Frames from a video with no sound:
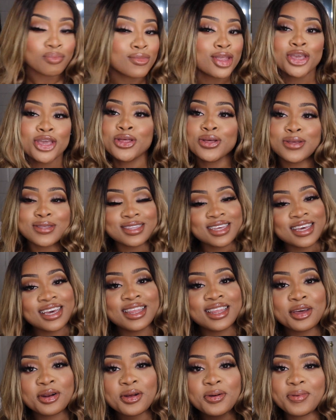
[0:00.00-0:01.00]
you'll see
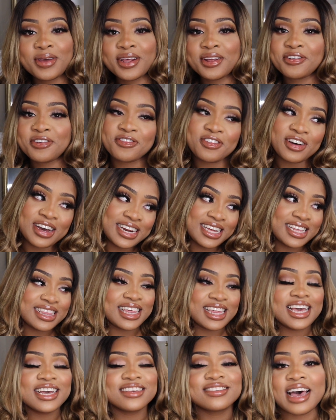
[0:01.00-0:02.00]
a little bit of funny
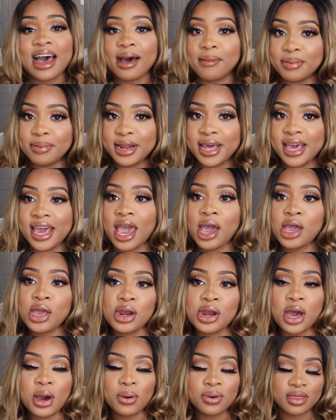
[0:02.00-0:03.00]
things happening,
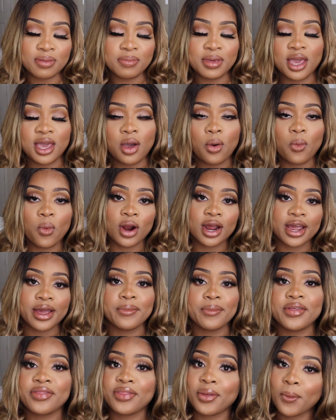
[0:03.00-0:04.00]
you know, with me working
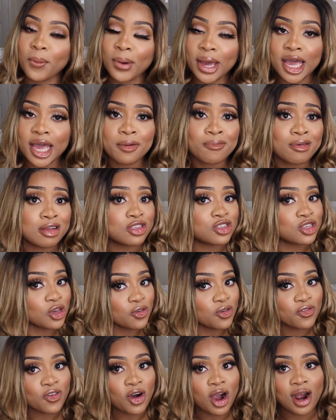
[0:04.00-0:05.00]
with the wig, but
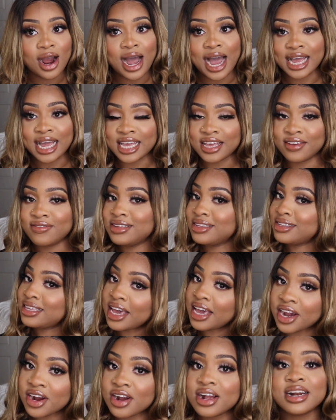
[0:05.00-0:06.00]
so far I give this
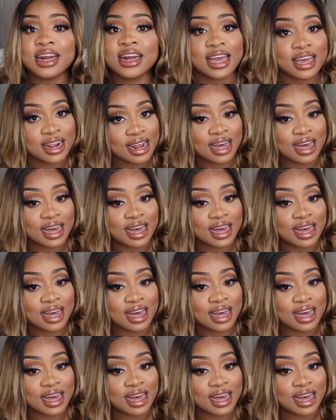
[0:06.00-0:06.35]
hair an 8